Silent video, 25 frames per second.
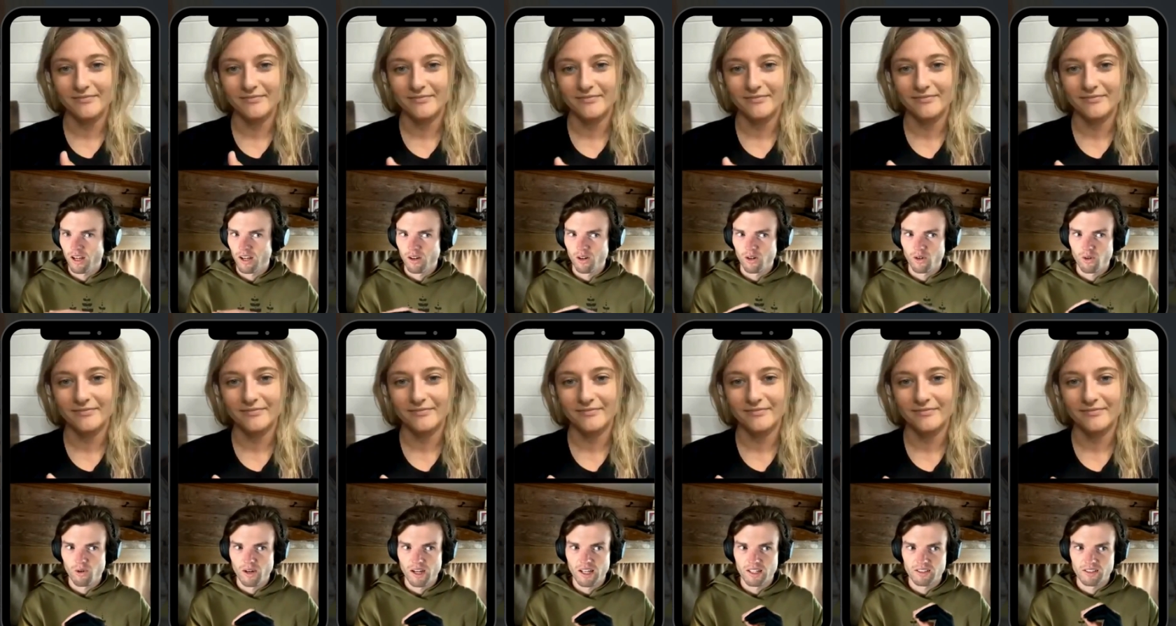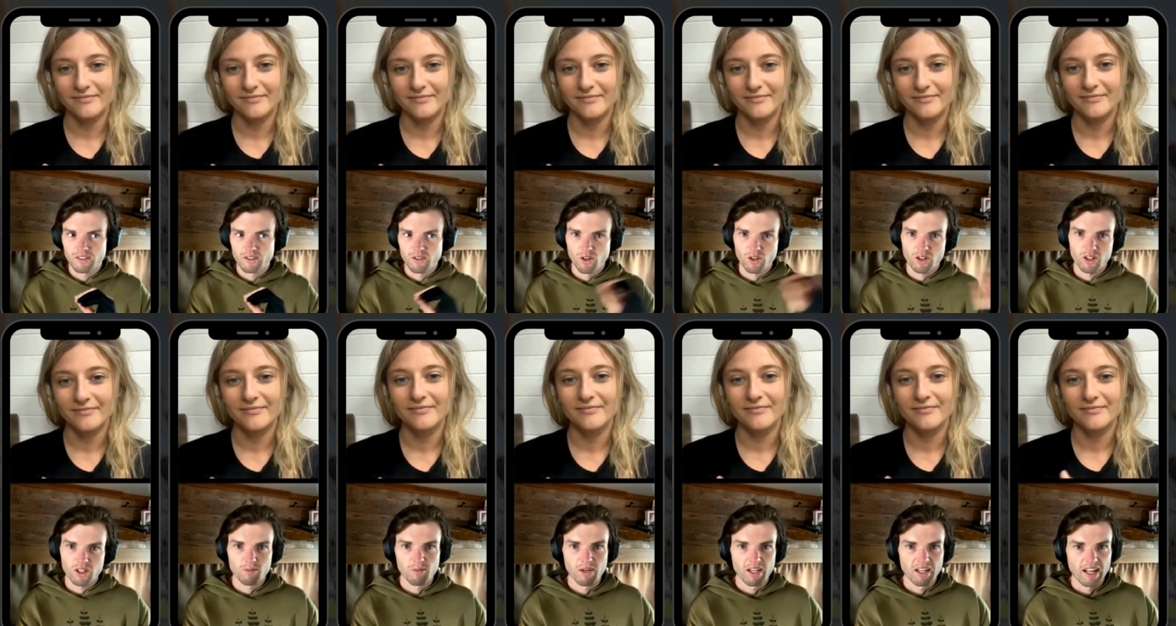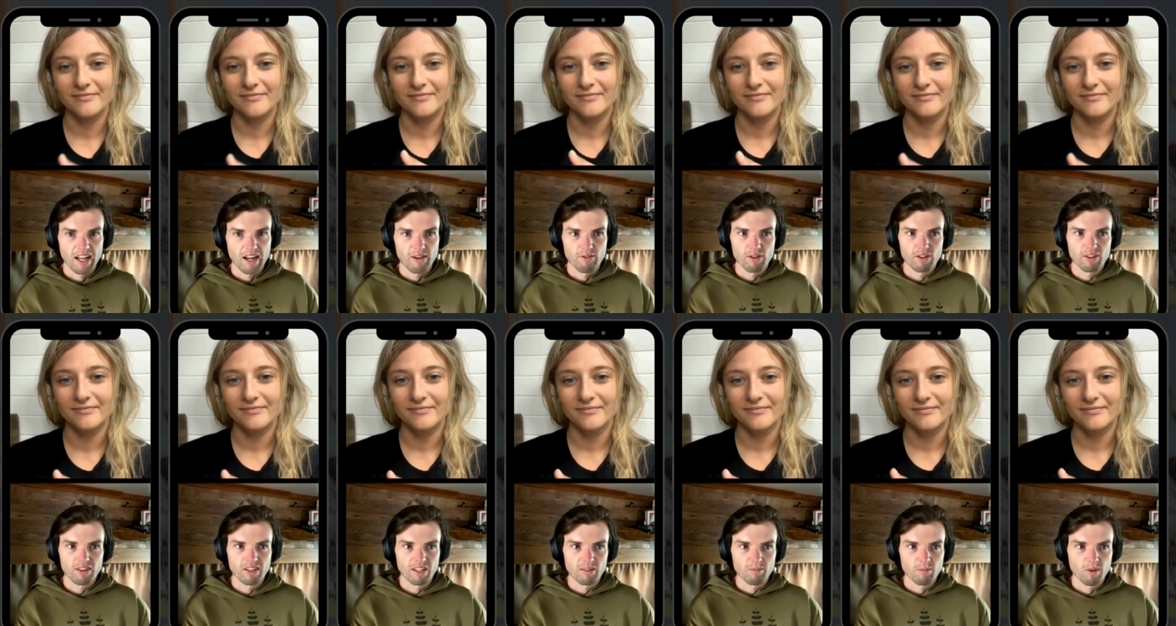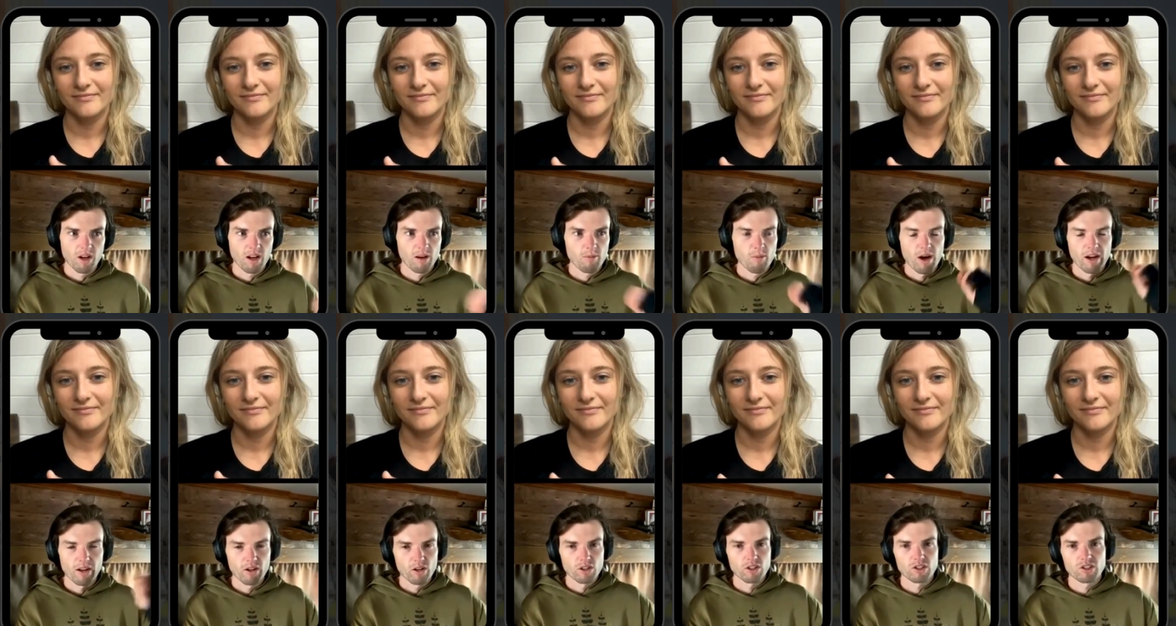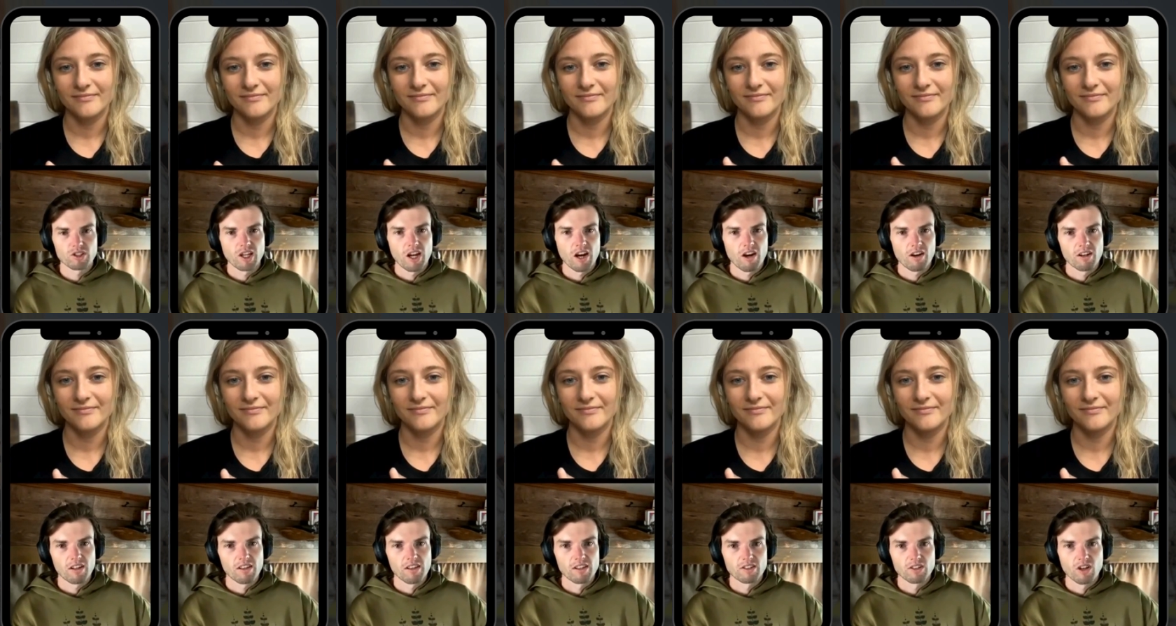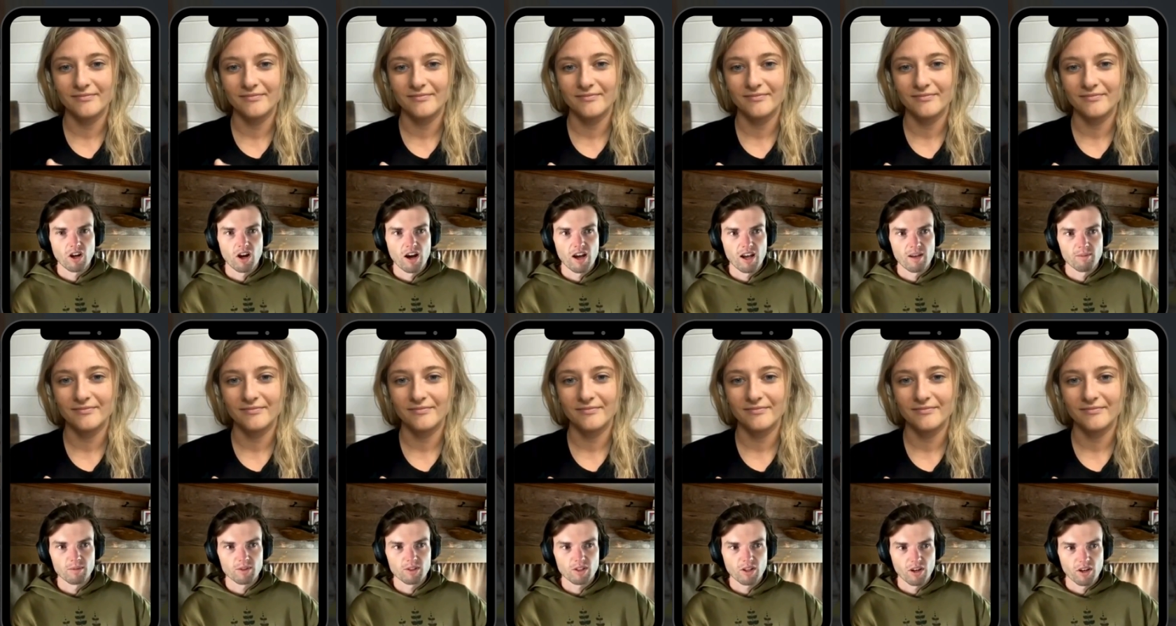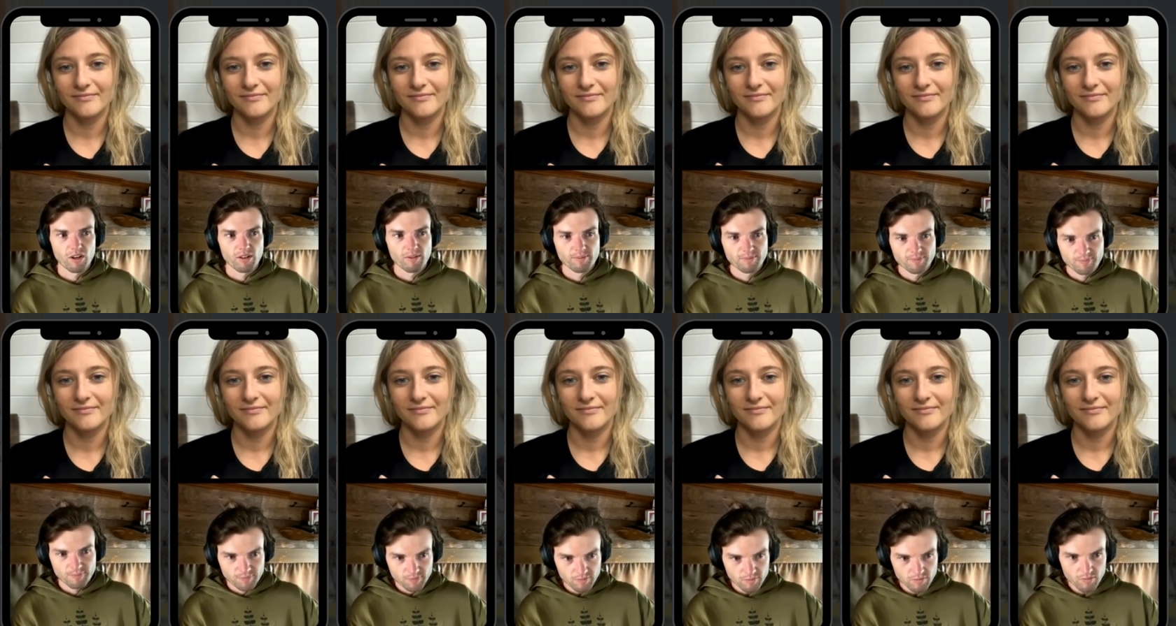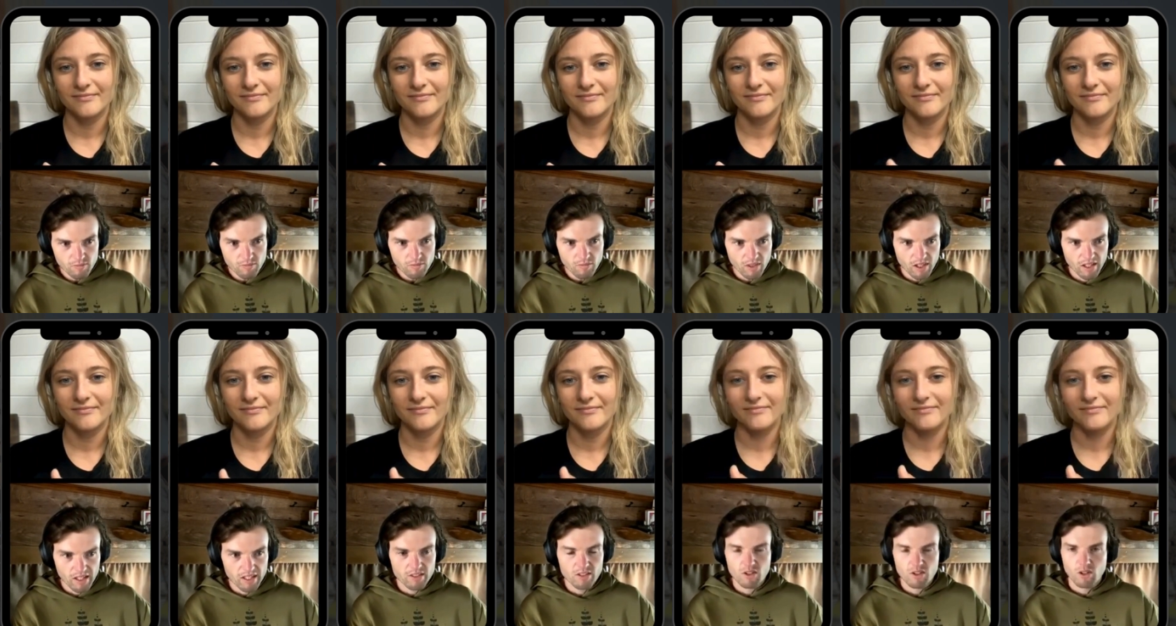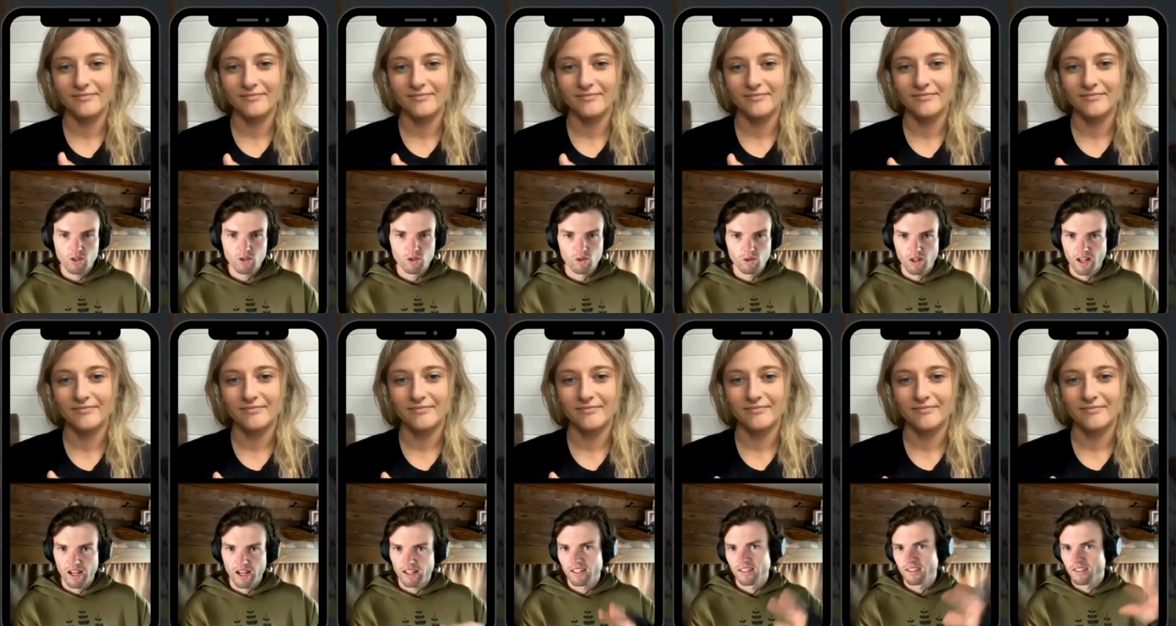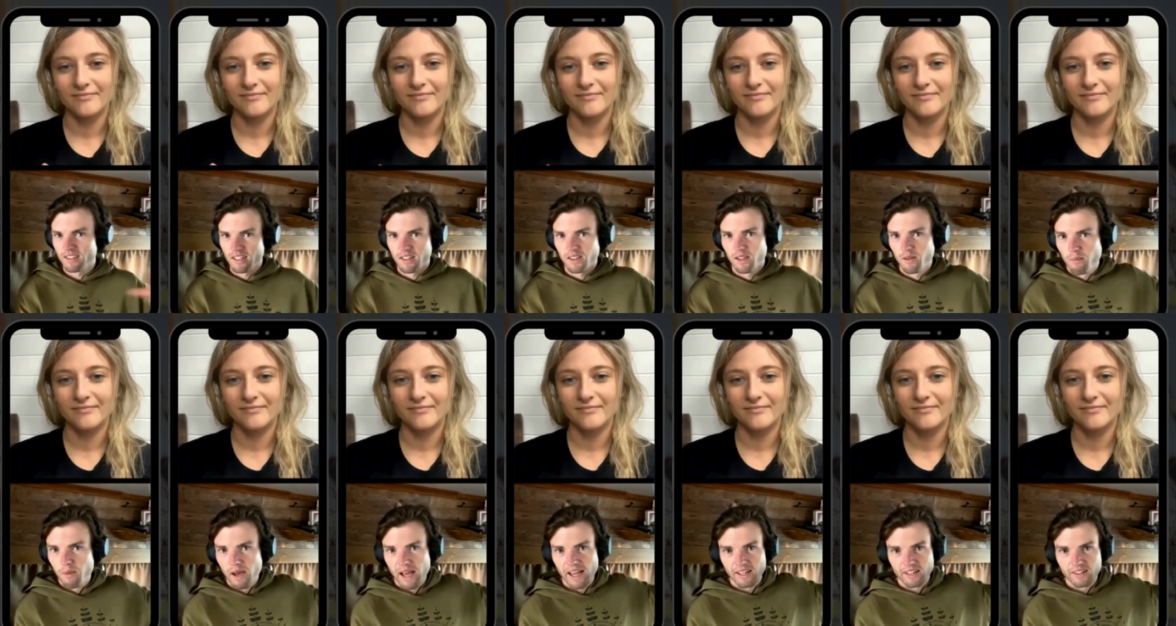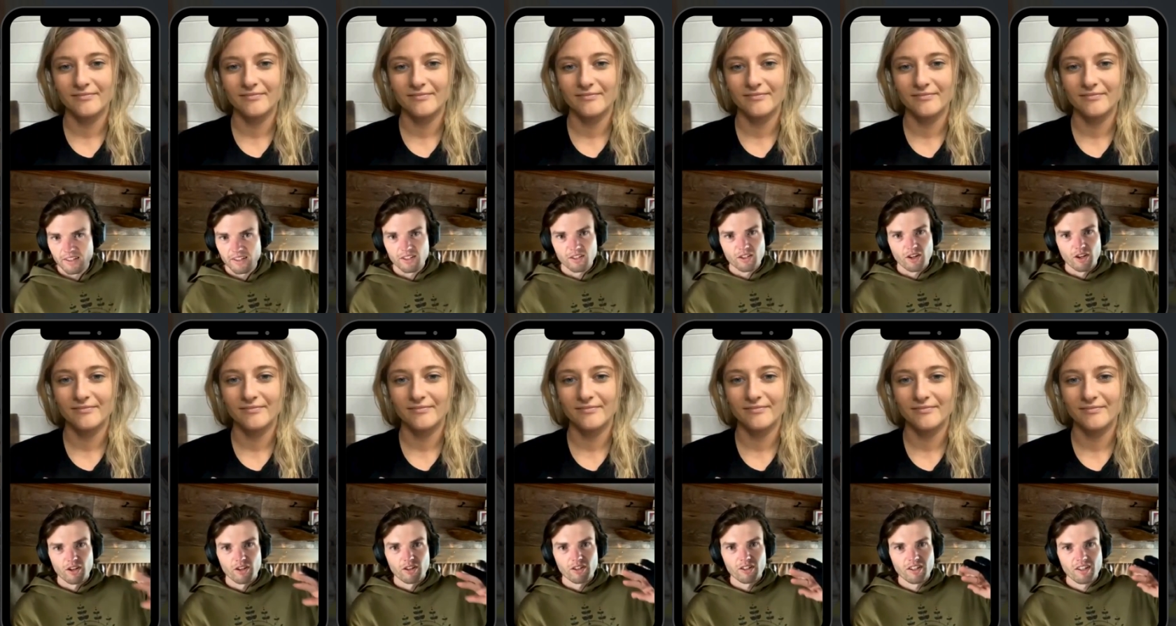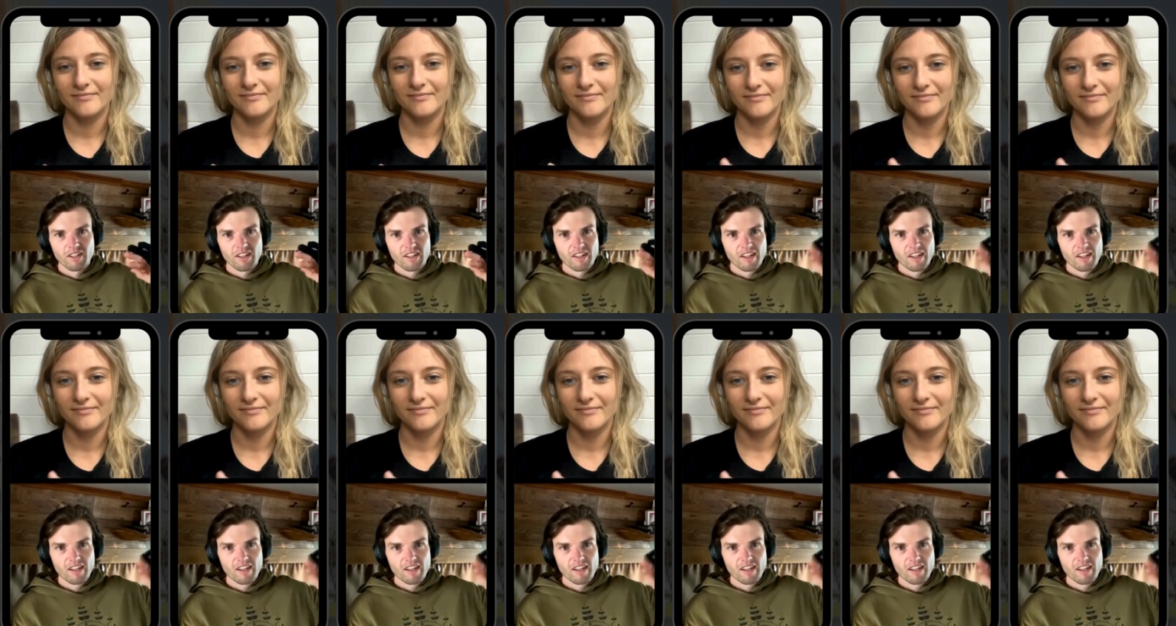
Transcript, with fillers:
Speaker 1: I always document everything, but I might not share it at the time. So it's cool like it's in the bank you know